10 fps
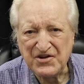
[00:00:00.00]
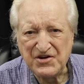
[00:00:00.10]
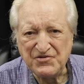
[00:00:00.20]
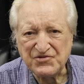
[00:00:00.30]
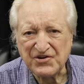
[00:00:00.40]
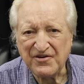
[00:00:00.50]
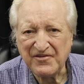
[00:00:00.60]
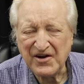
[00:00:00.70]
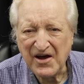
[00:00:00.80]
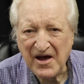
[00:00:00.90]
the use
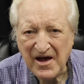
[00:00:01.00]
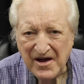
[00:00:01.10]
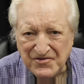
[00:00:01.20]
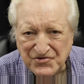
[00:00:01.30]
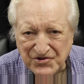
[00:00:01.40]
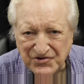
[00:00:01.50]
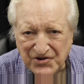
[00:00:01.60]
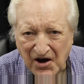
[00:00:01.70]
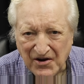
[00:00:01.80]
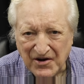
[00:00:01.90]
of an engine
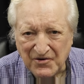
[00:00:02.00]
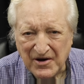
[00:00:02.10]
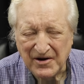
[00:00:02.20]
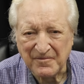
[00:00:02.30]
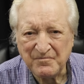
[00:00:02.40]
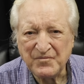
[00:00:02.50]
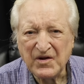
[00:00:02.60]
dyno here.